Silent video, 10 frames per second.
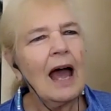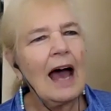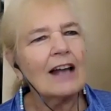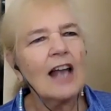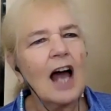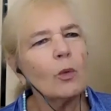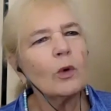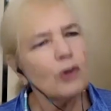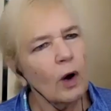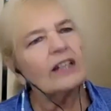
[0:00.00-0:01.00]
And now we're
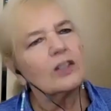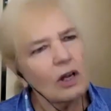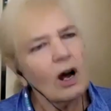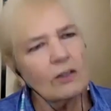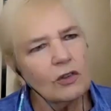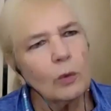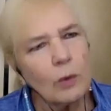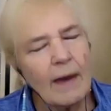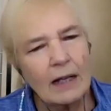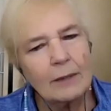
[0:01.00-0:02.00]
trying to talk to you
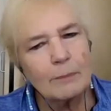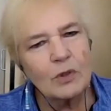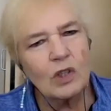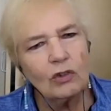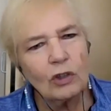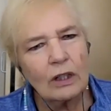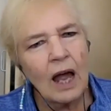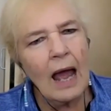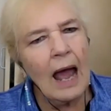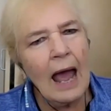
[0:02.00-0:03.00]
about imposition
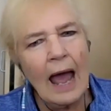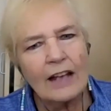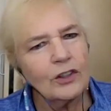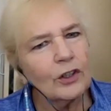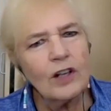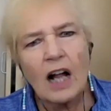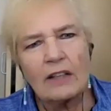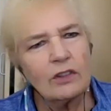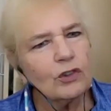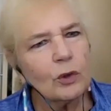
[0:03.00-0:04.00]
and you're not
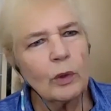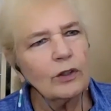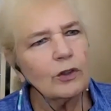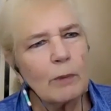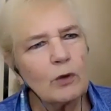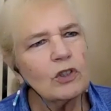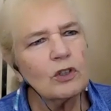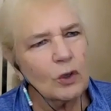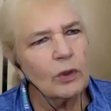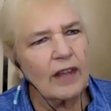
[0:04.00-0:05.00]
even sure what you're supposed to
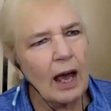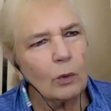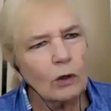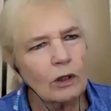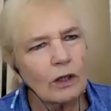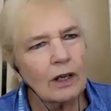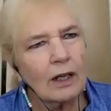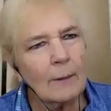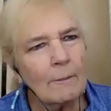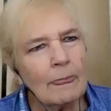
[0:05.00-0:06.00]
do with that word.
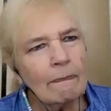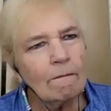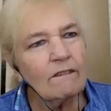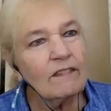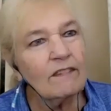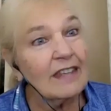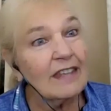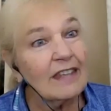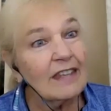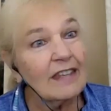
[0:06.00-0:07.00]

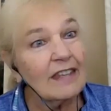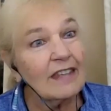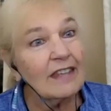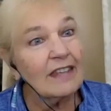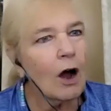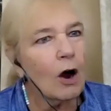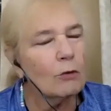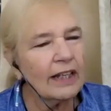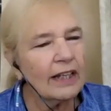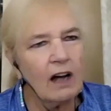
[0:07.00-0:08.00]
Ganging. Oh my
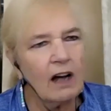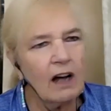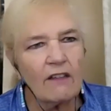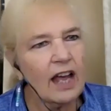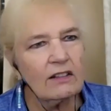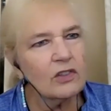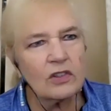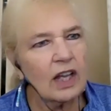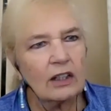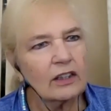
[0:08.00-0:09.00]
god, that doesn't sound
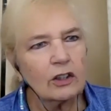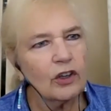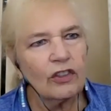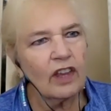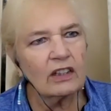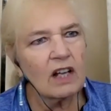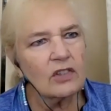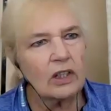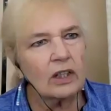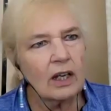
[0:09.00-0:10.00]
like a good thing, does it?
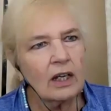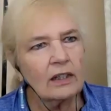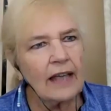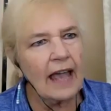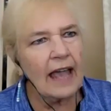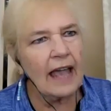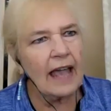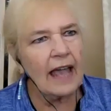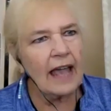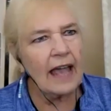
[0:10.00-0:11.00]
Ganging
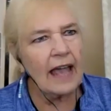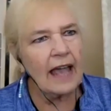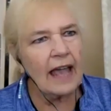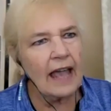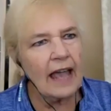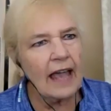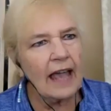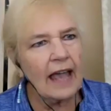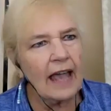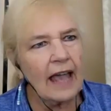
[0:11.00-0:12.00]
up on people sounds like we're
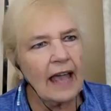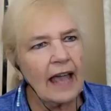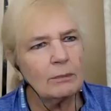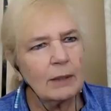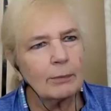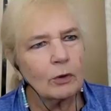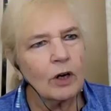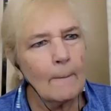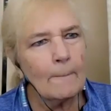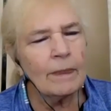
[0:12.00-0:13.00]
going to bully people.
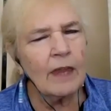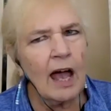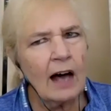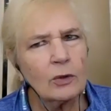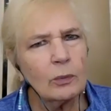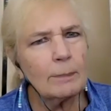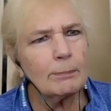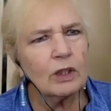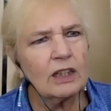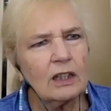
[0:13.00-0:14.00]
How do we
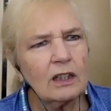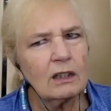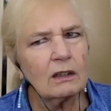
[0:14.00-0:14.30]
bully?